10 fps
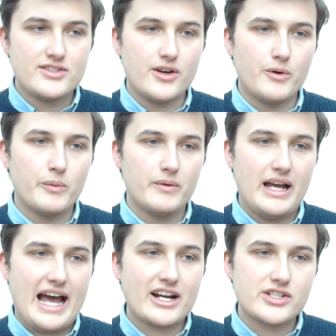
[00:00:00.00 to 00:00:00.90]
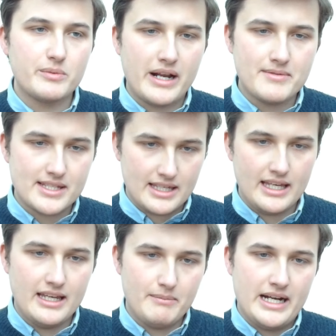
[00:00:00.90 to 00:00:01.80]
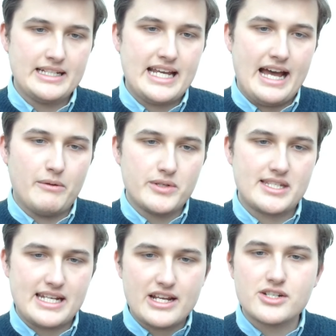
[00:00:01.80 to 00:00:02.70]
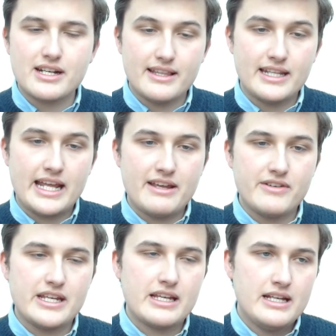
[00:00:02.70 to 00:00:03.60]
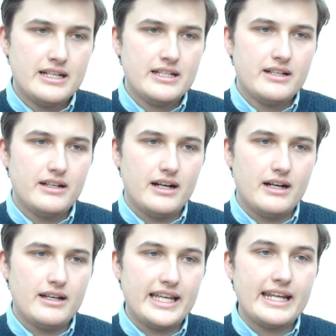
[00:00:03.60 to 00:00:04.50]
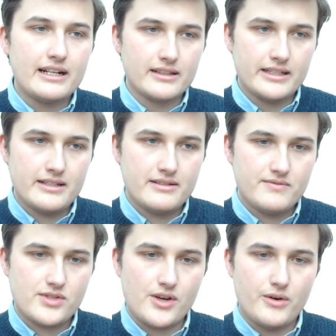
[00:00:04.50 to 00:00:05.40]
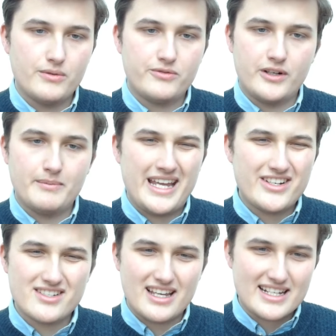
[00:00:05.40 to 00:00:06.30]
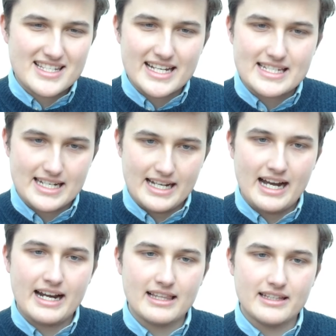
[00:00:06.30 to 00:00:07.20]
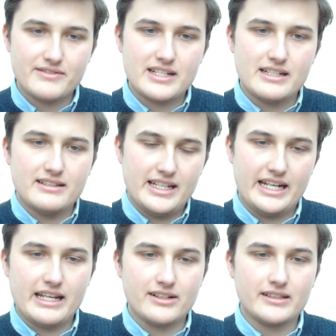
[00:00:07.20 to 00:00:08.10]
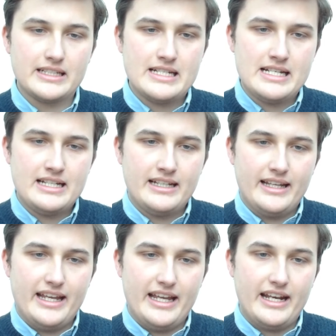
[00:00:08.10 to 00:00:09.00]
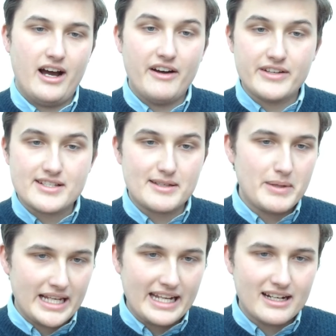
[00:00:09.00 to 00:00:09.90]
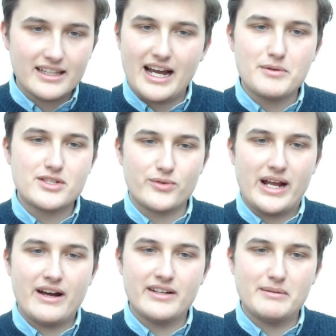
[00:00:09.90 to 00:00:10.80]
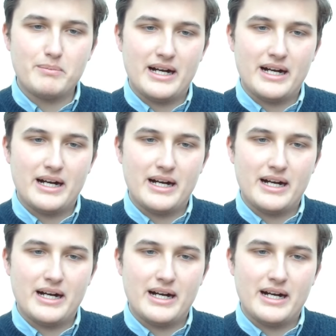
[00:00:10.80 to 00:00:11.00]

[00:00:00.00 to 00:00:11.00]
so actually when i was a kid my dad was stationed in the navy uh, in italy so from ages like six to nine i lived in in italy and obviously, being in Italy, I was surrounded